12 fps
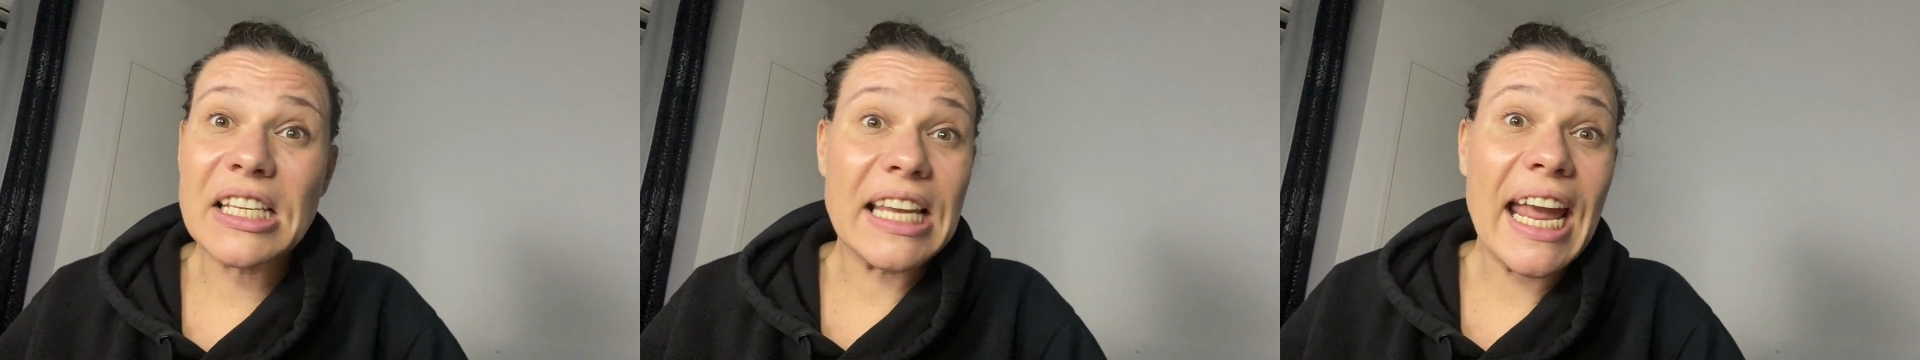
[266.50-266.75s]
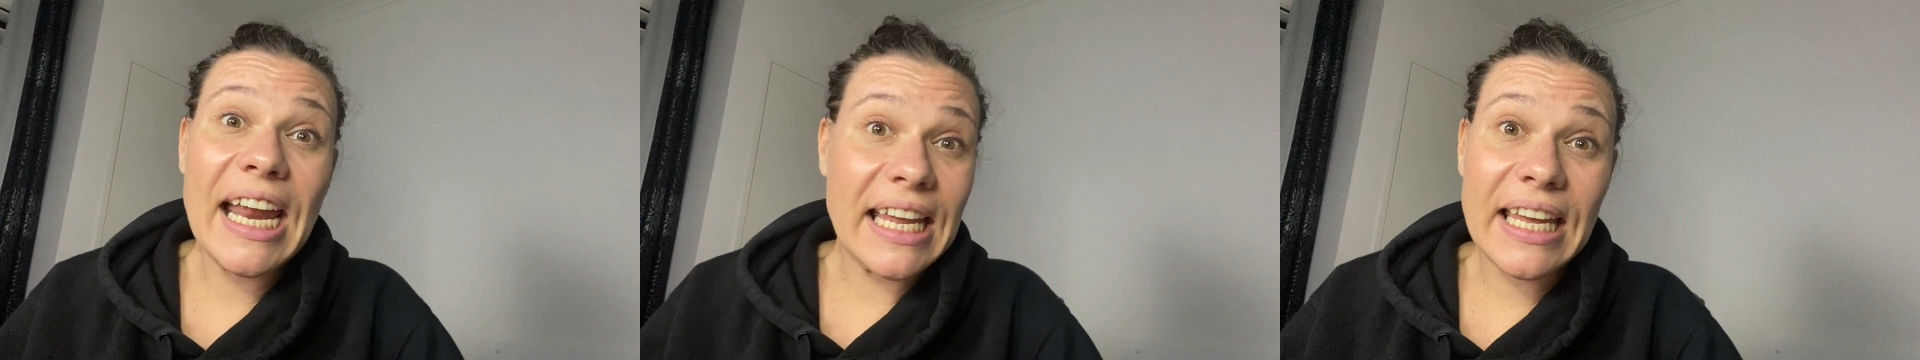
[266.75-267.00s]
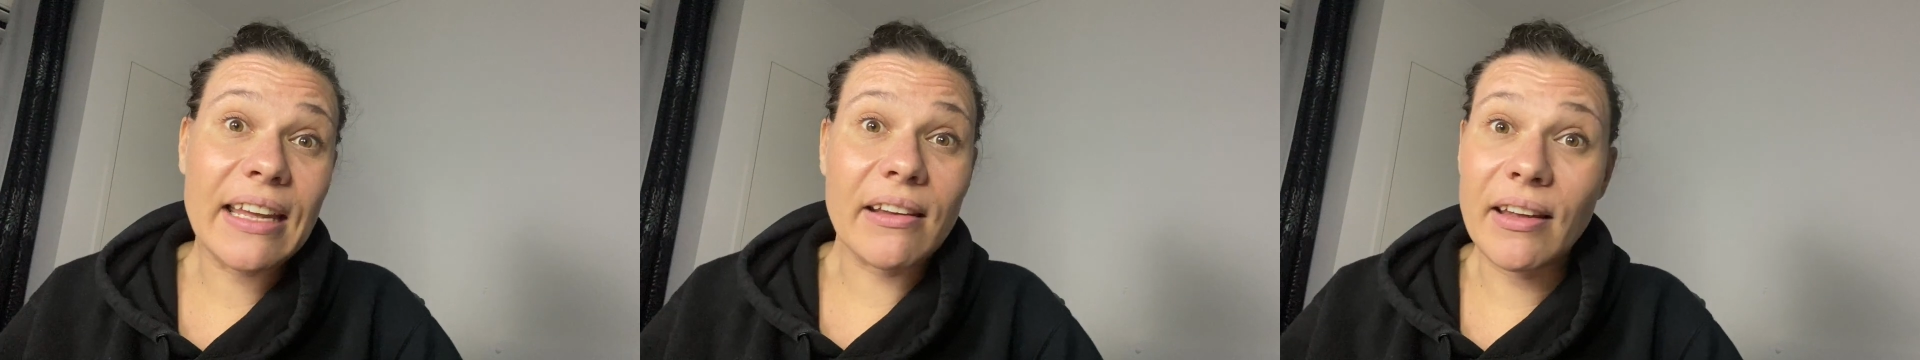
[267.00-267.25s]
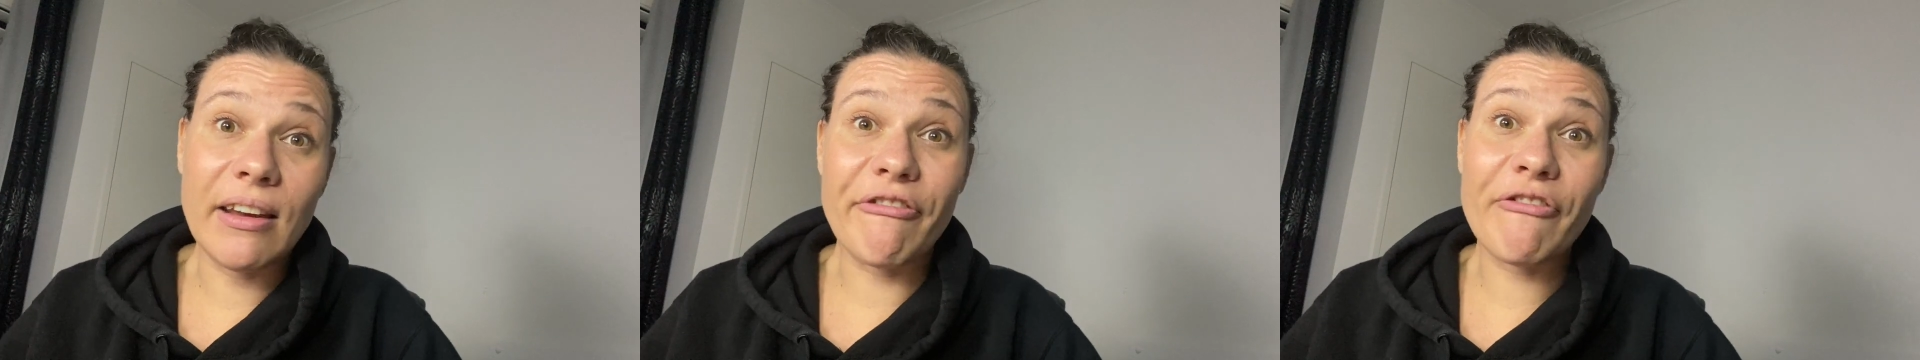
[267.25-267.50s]
any
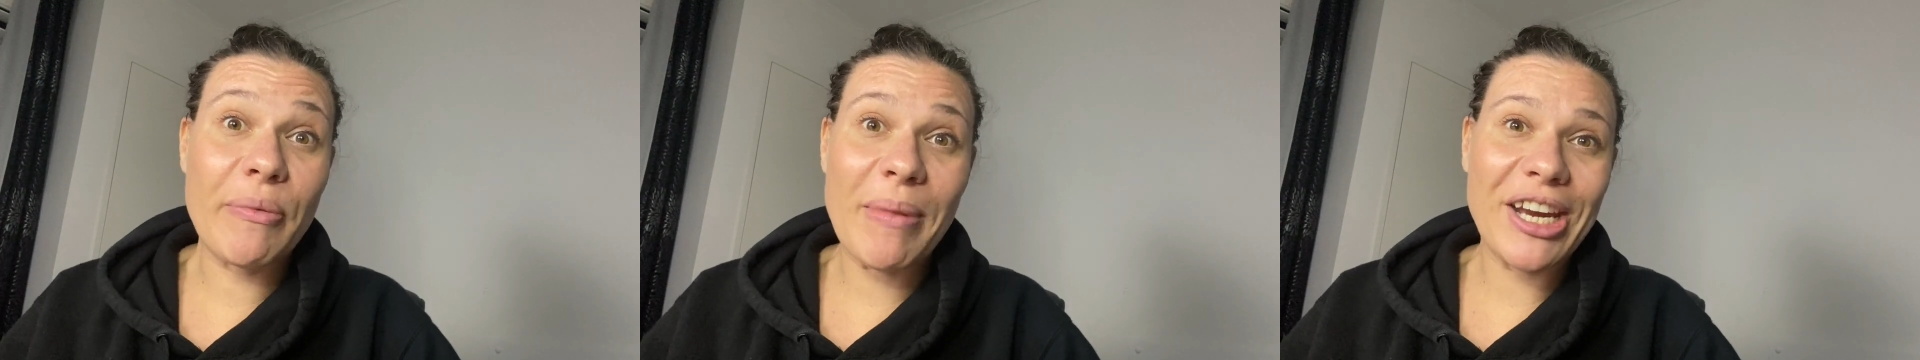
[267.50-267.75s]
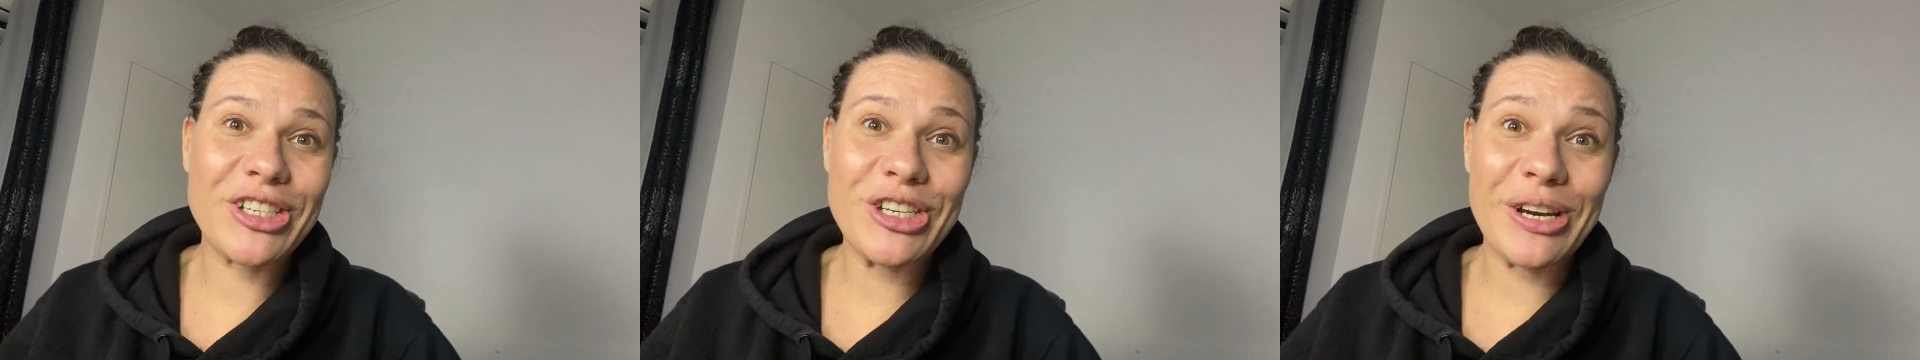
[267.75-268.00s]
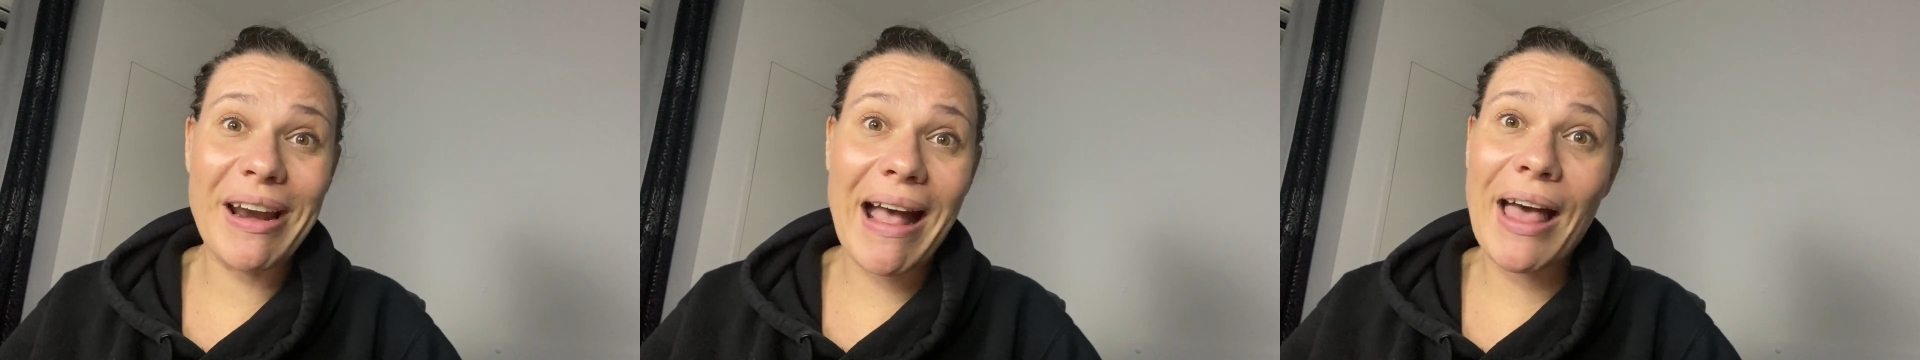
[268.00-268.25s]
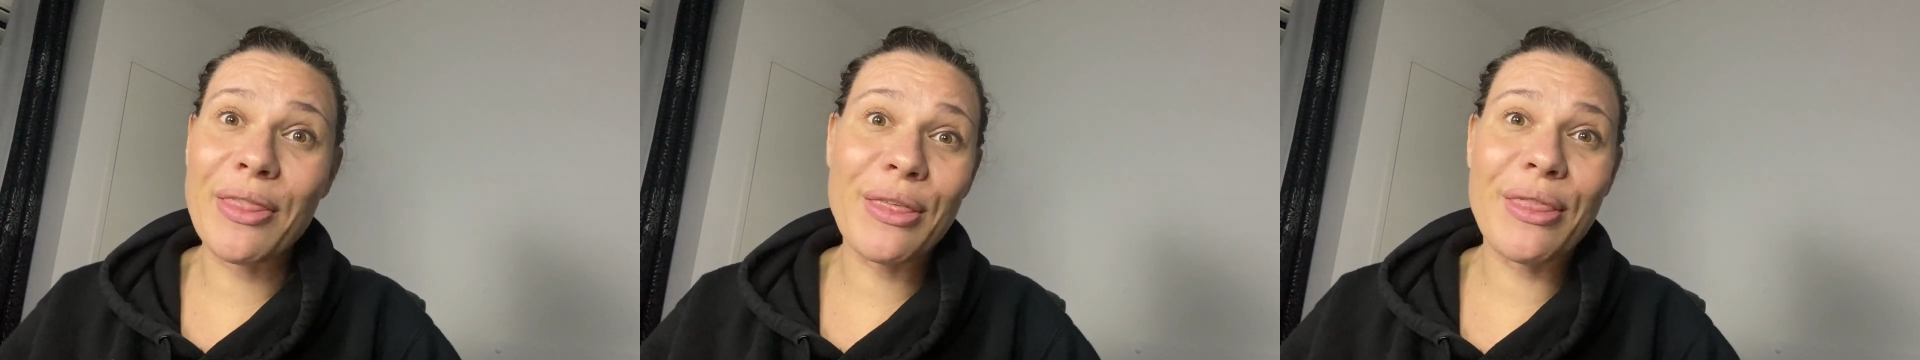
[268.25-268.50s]
information
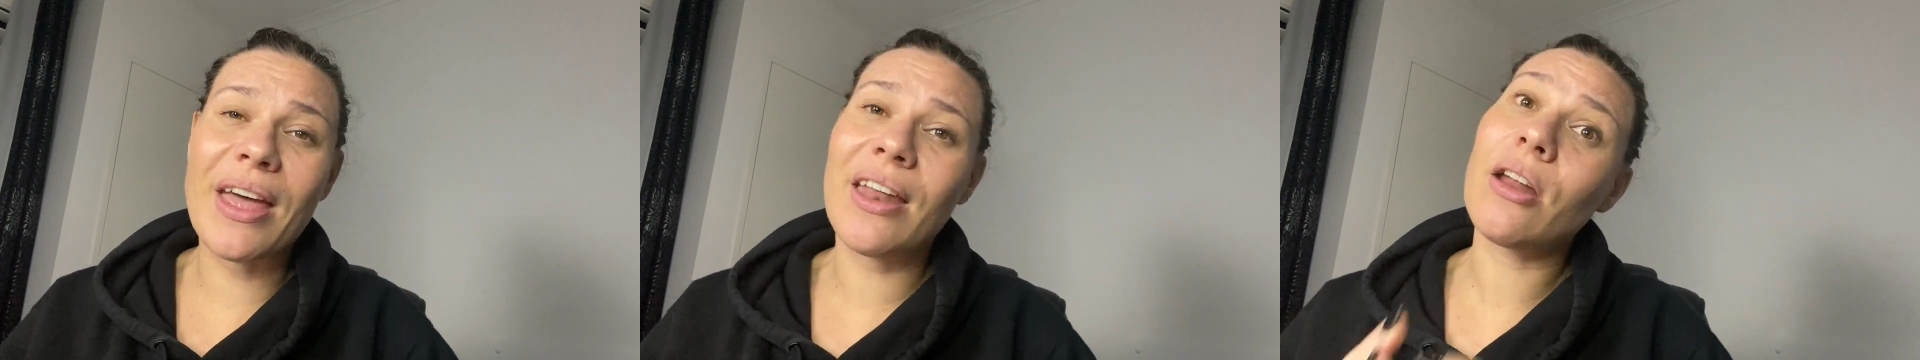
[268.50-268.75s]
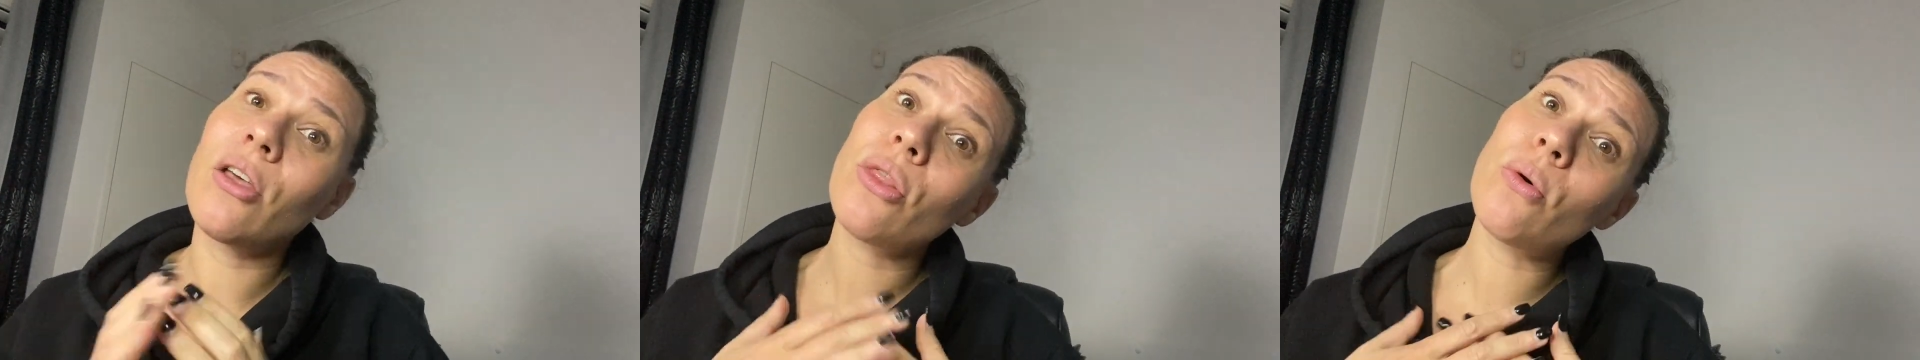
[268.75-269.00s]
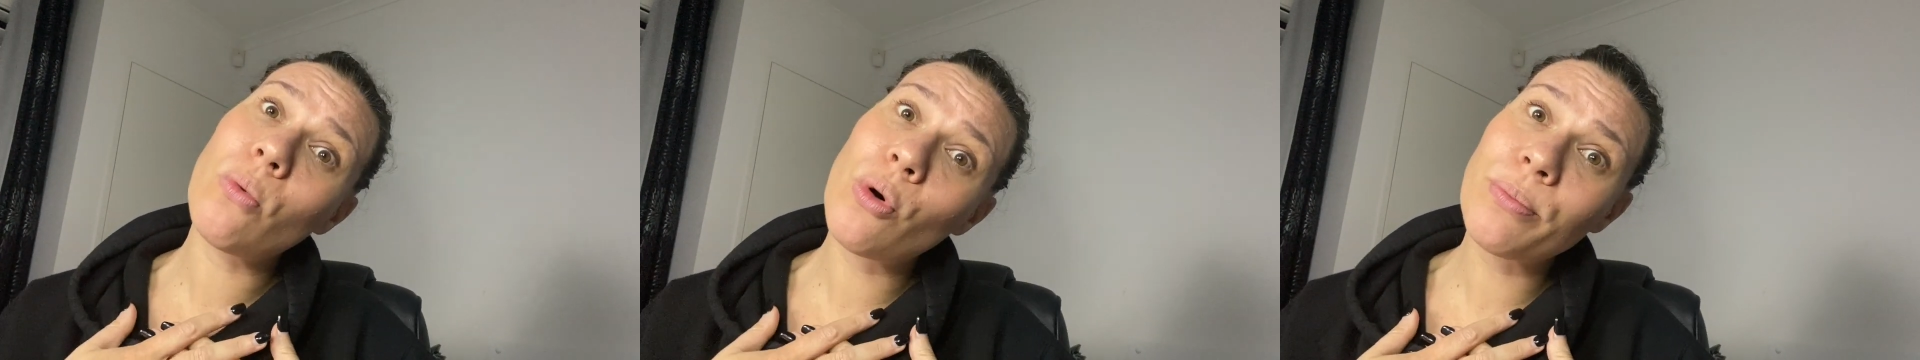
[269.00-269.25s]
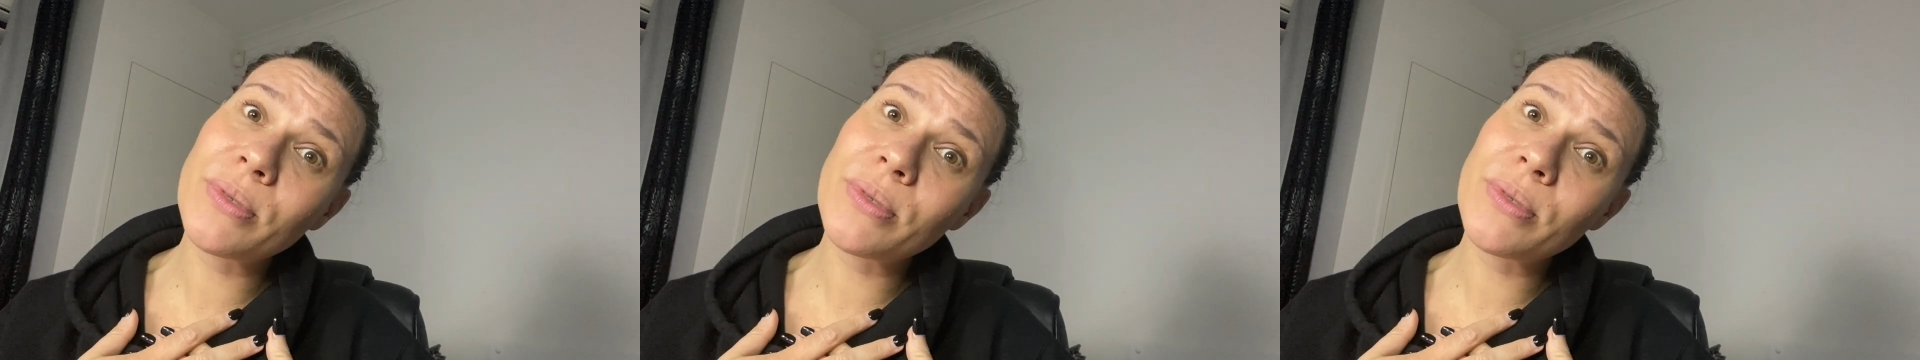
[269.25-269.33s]
other than the warm,